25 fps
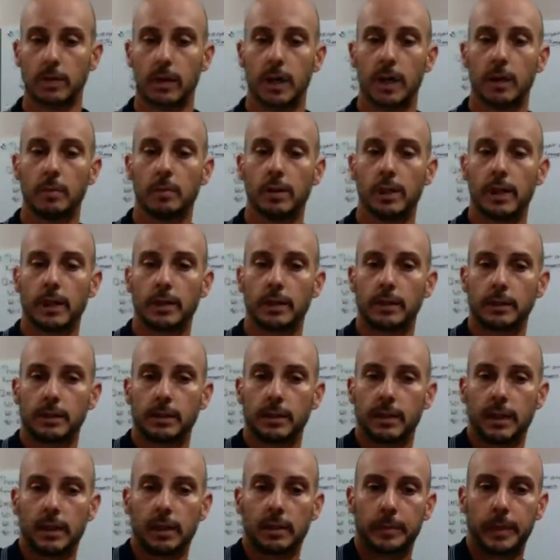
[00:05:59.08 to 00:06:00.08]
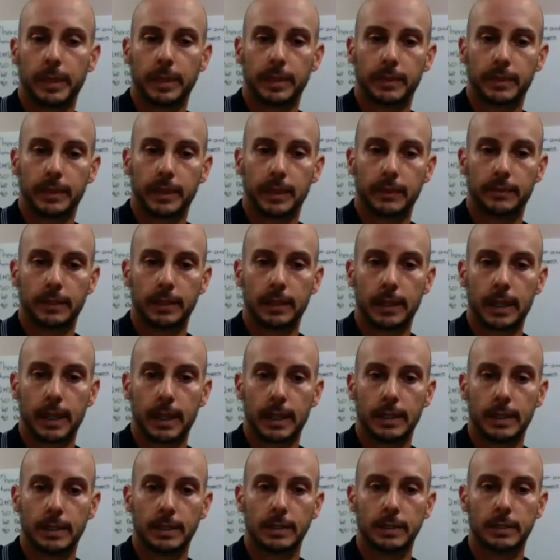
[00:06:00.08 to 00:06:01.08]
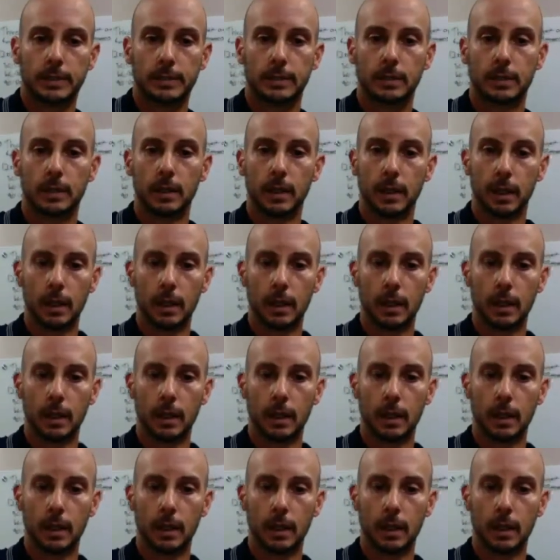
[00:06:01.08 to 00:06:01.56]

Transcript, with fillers: so I'm playing the TaylorMade 790s.